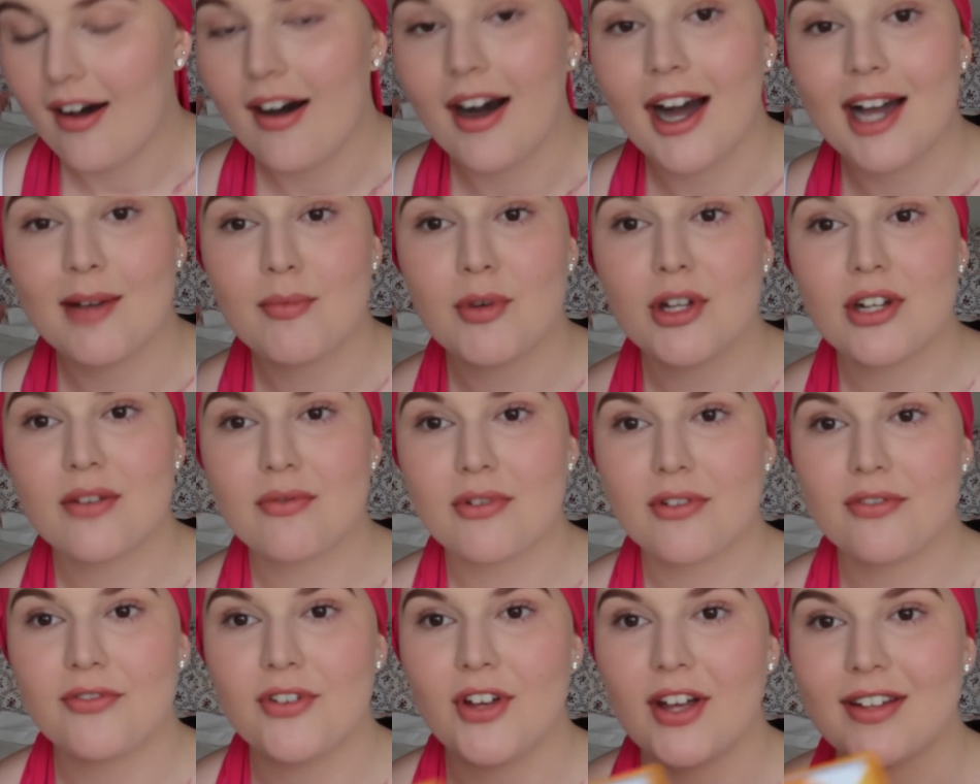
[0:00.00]
I'm going to
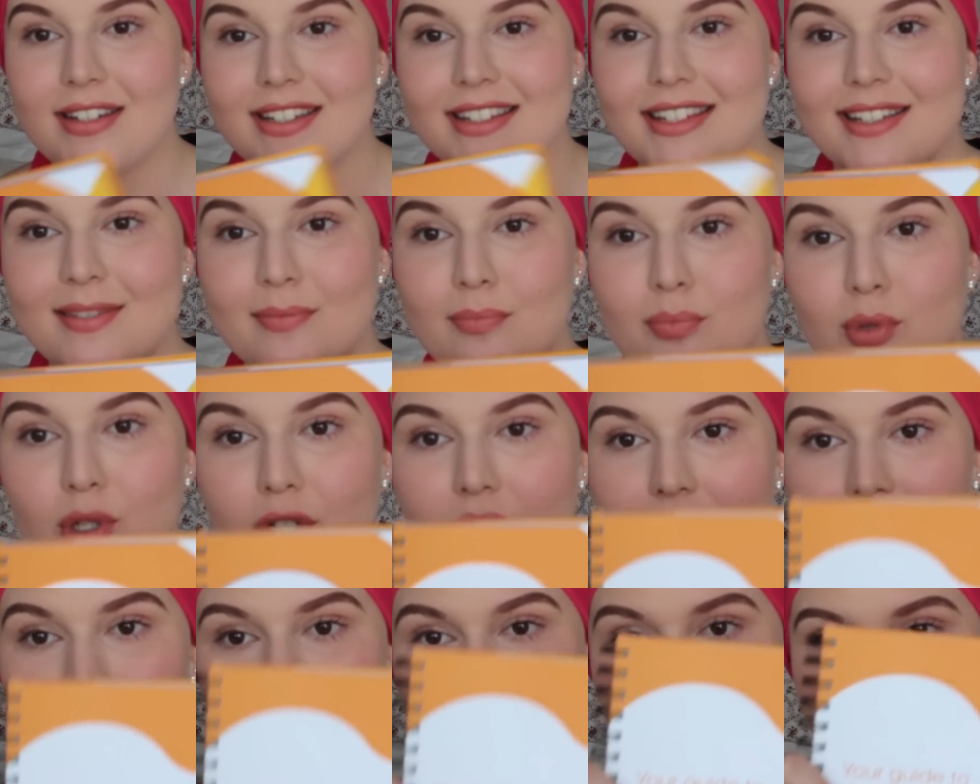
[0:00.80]
refer to this
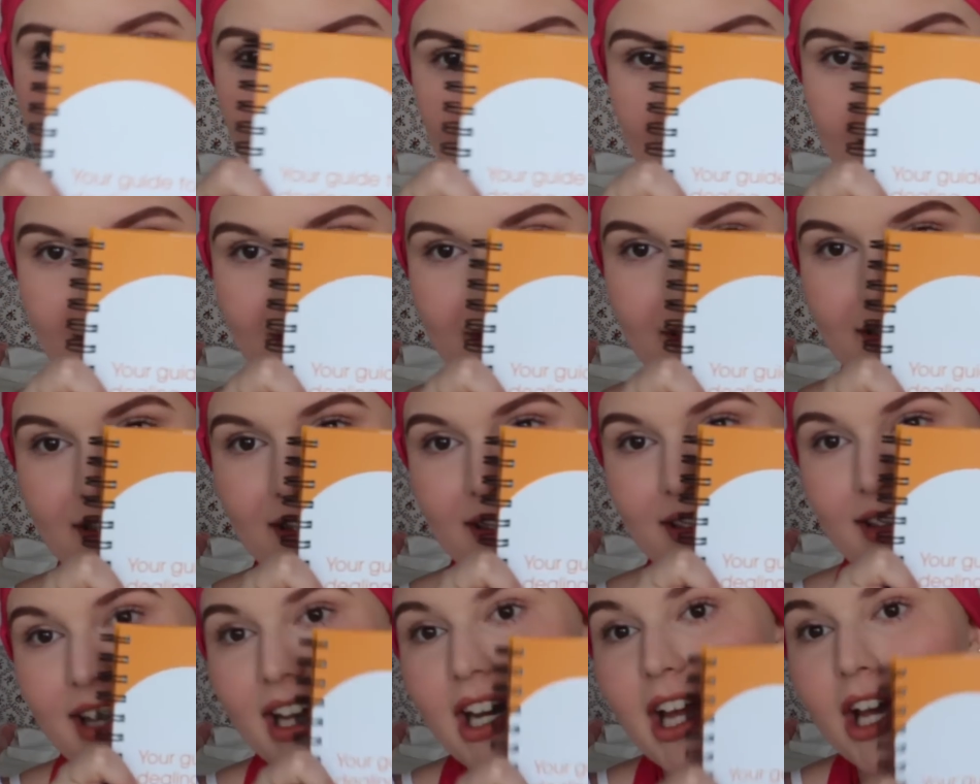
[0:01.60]
book
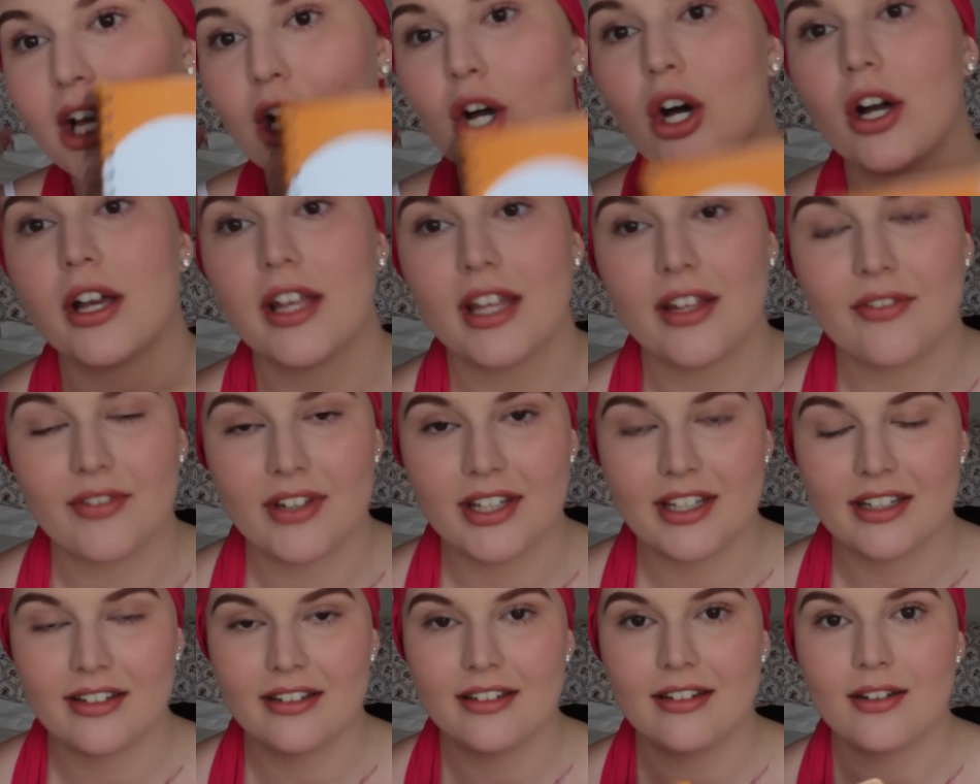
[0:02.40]
that I got
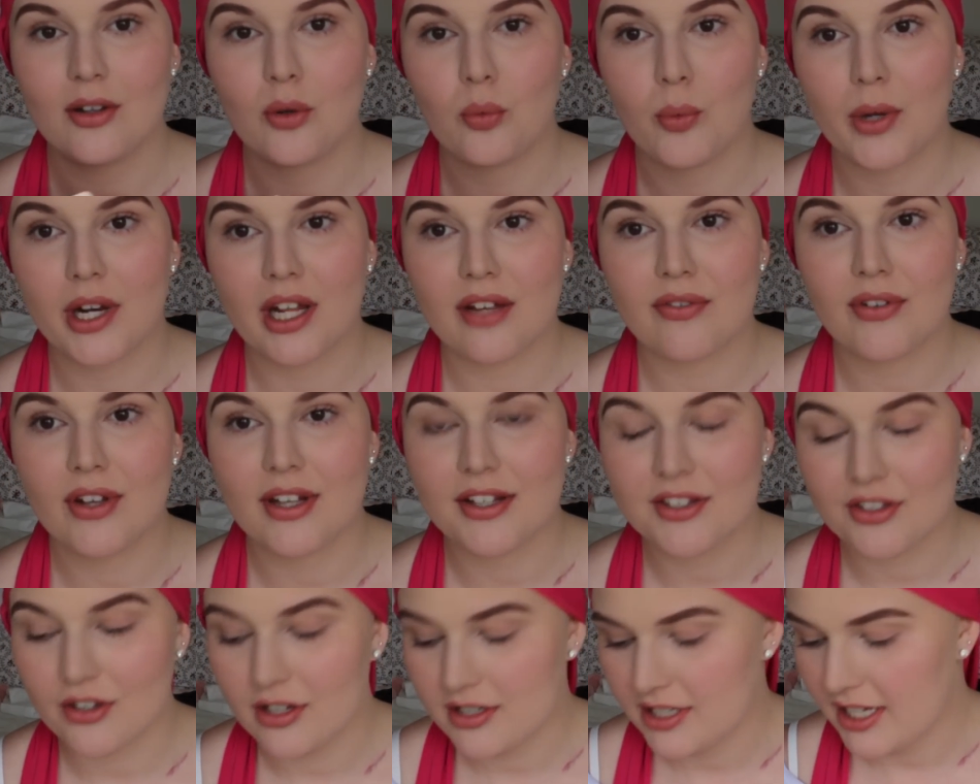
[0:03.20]
given when I
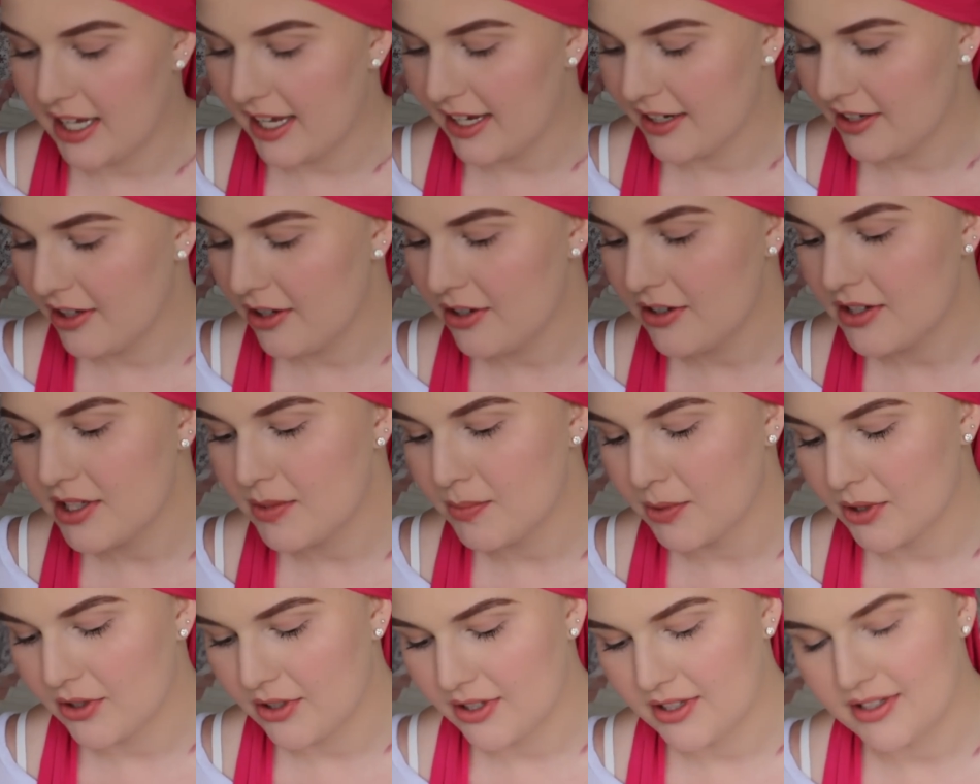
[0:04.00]
first got
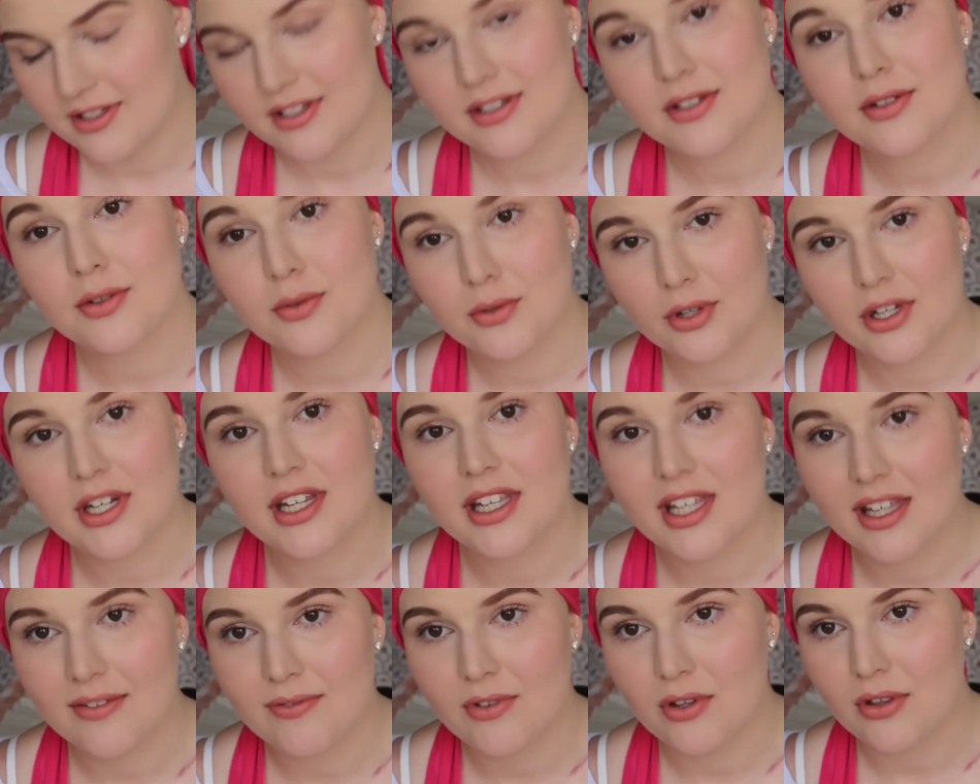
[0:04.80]
diagnosed, because this is going
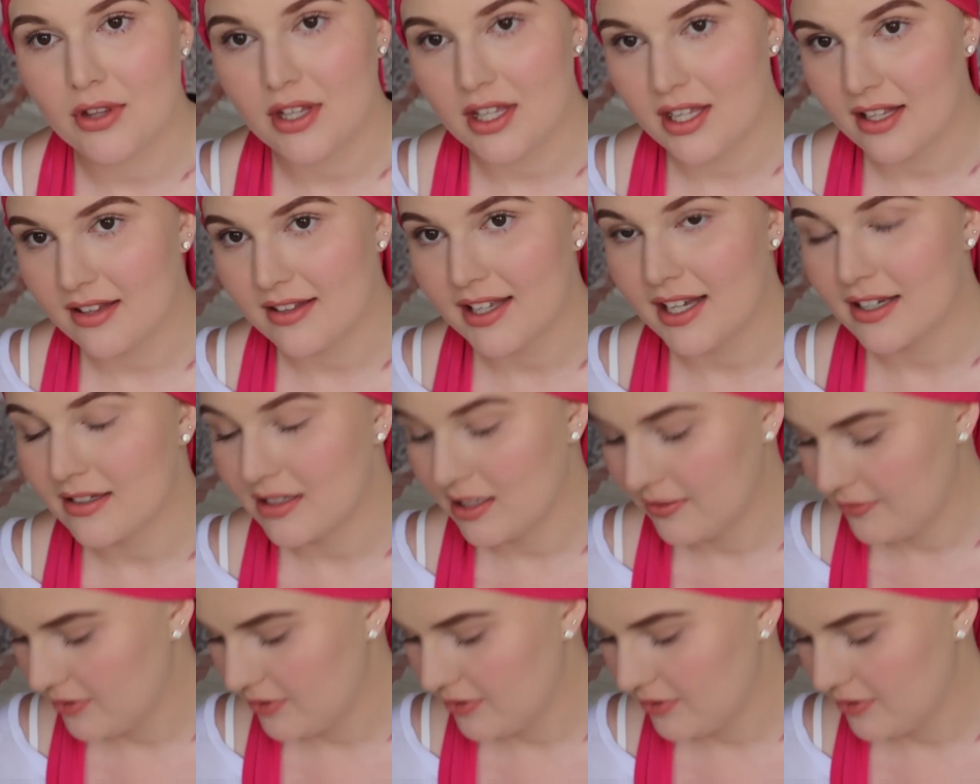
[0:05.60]
to give you the exact